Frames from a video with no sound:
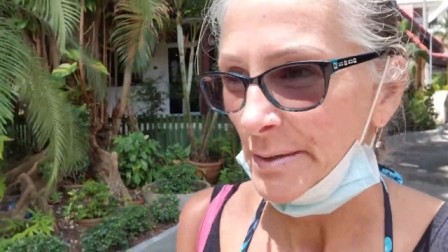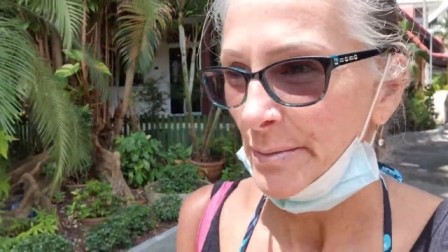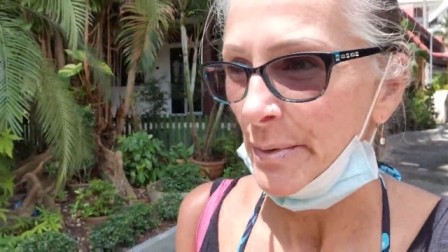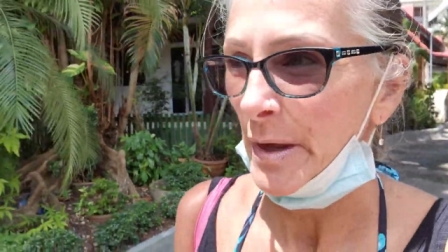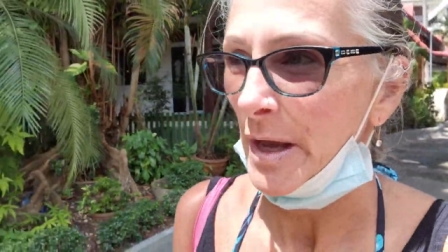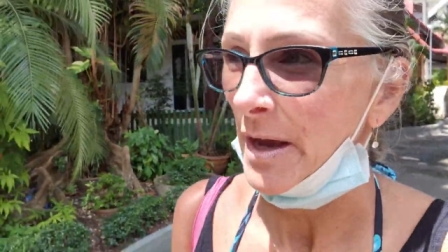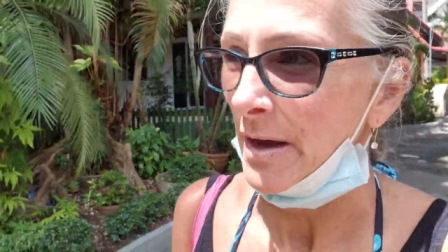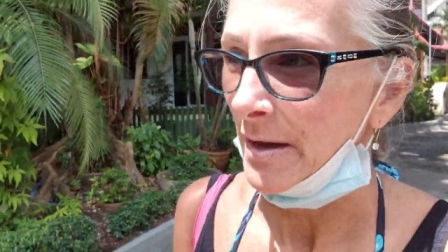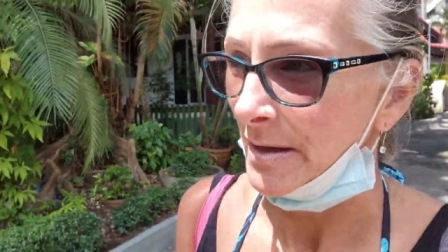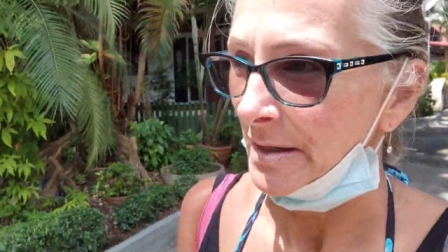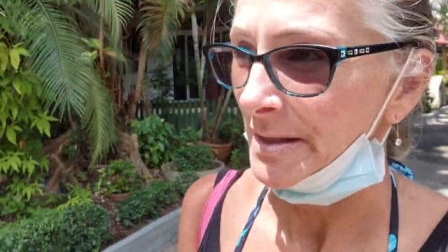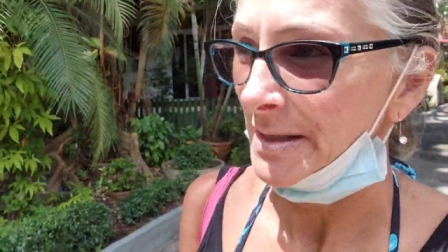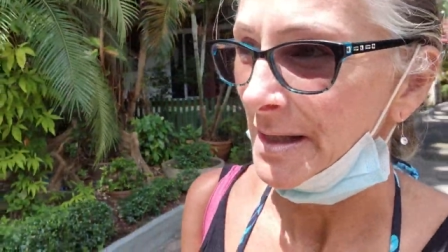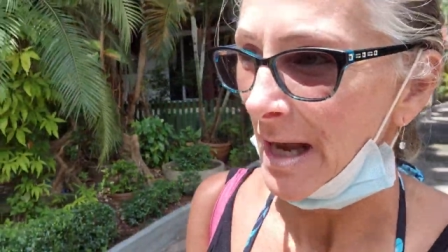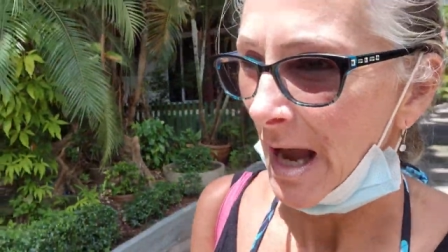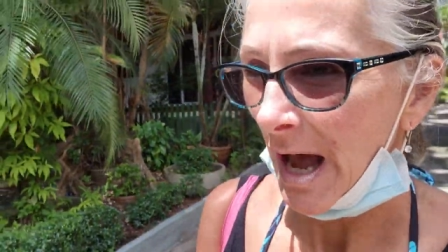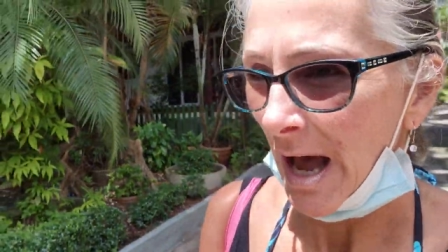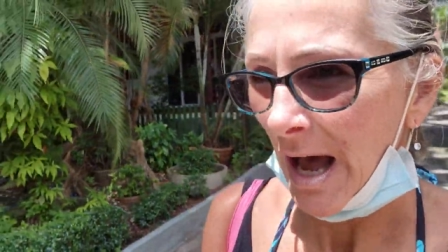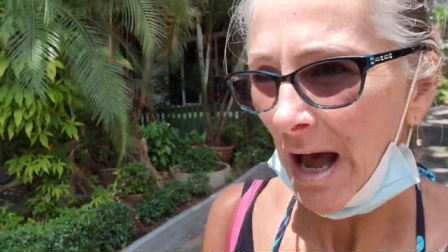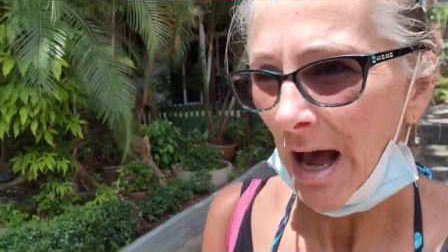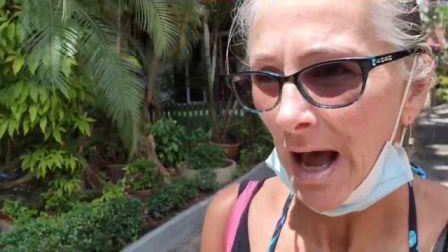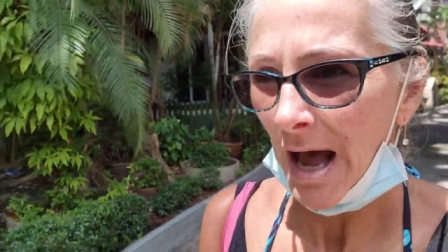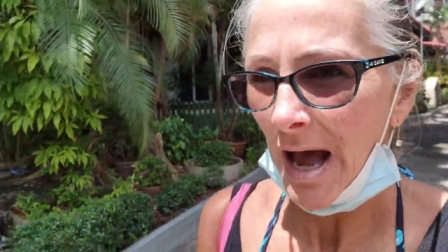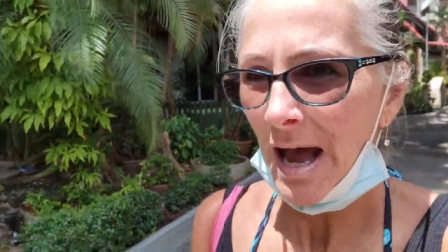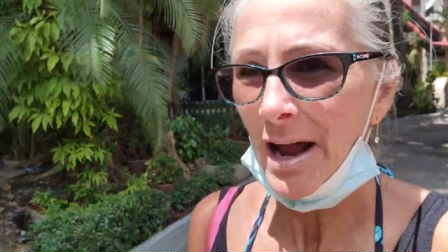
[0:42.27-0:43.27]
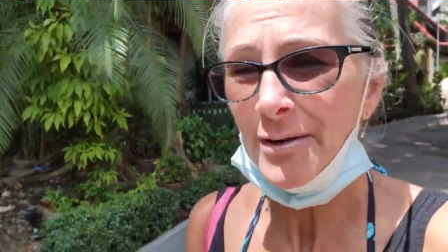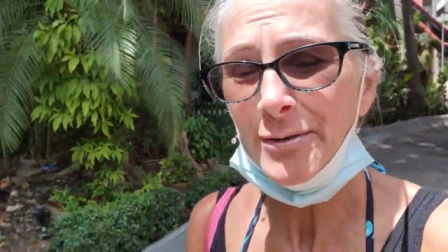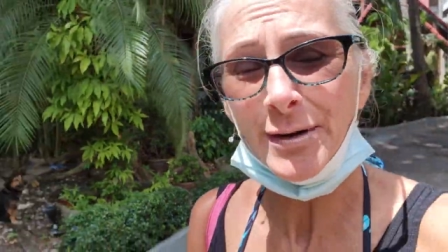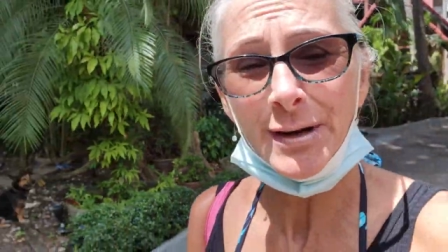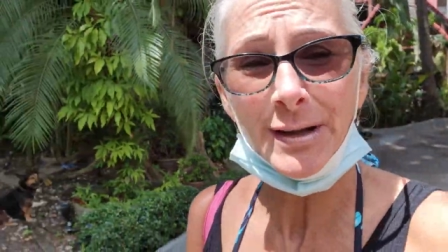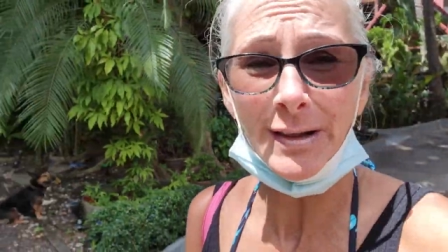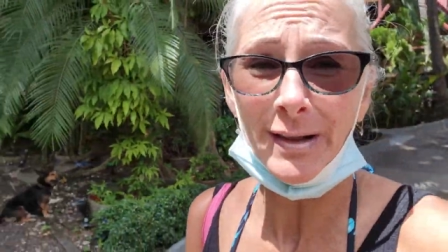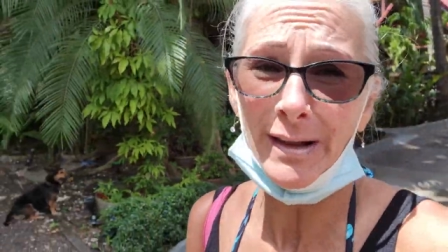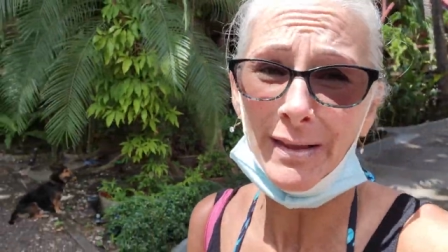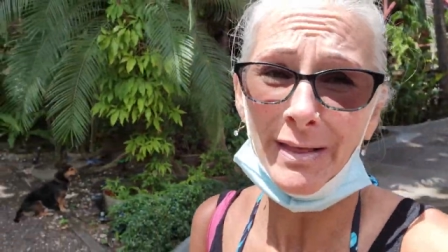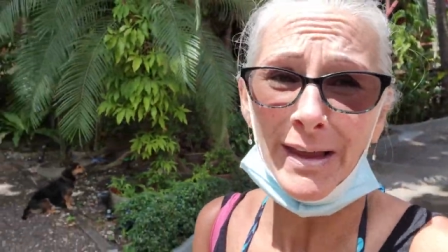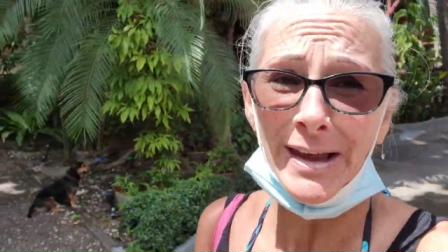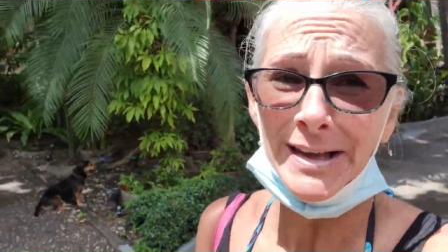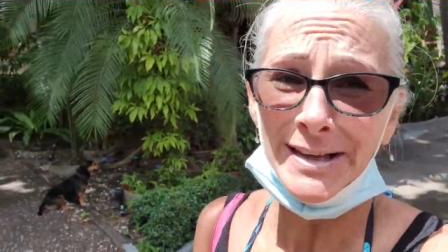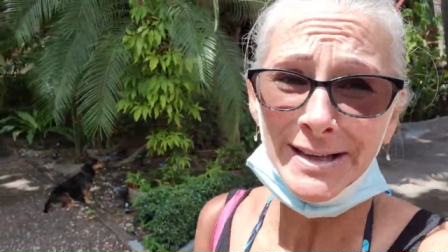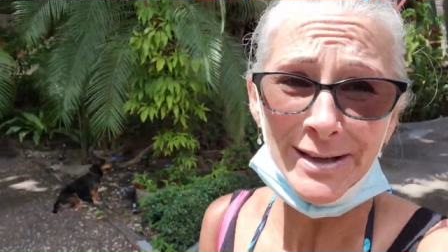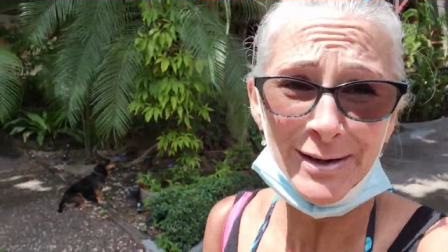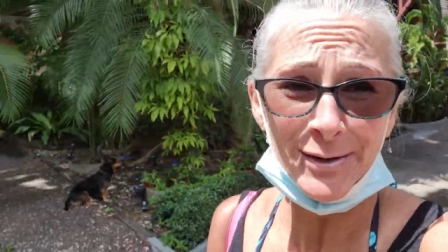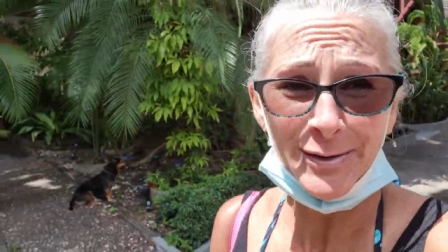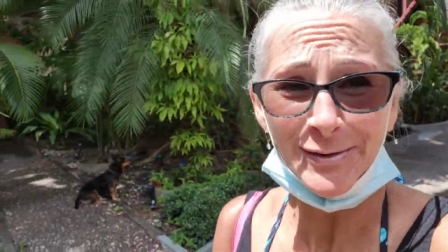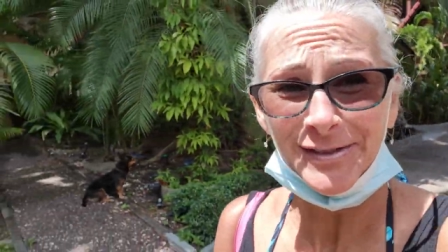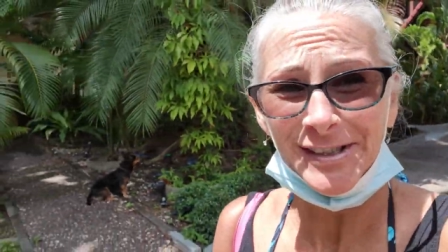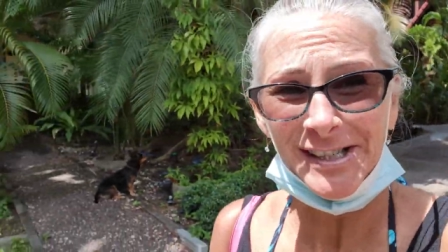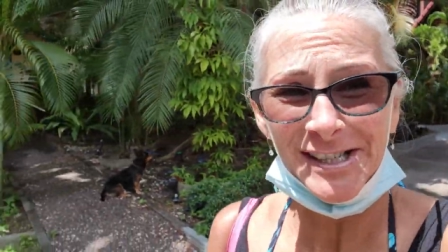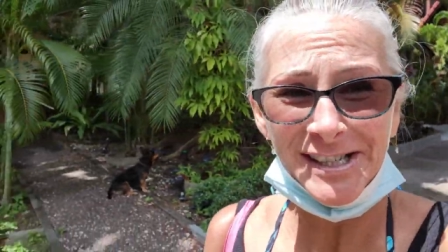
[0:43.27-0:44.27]
because I really like it
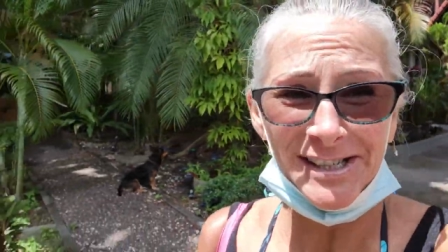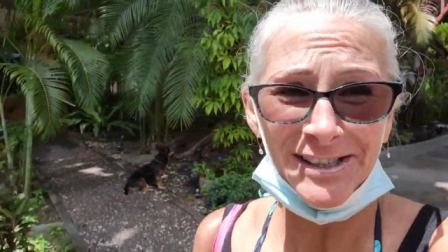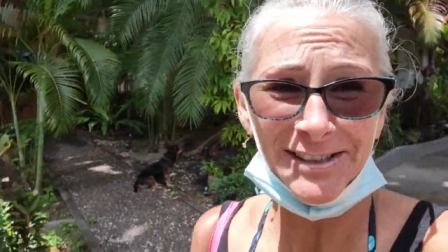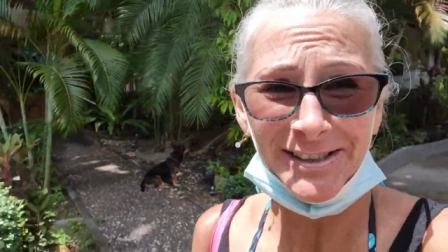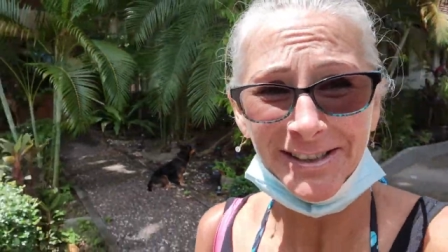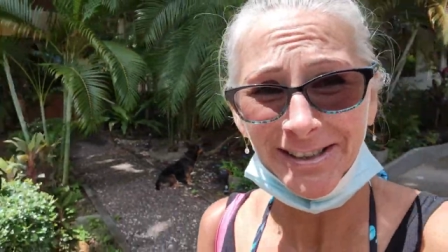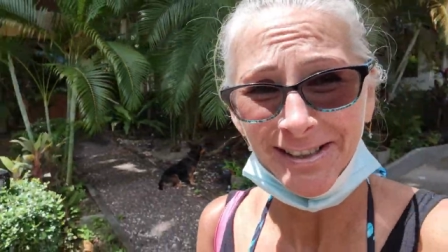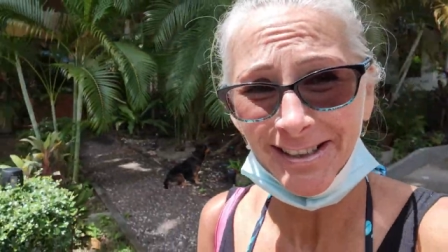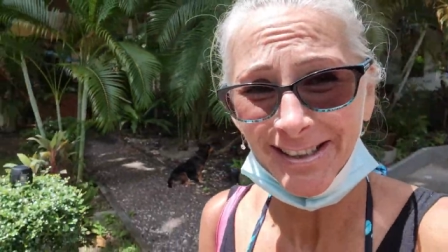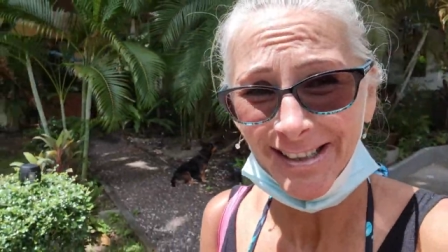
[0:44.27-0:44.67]
over here.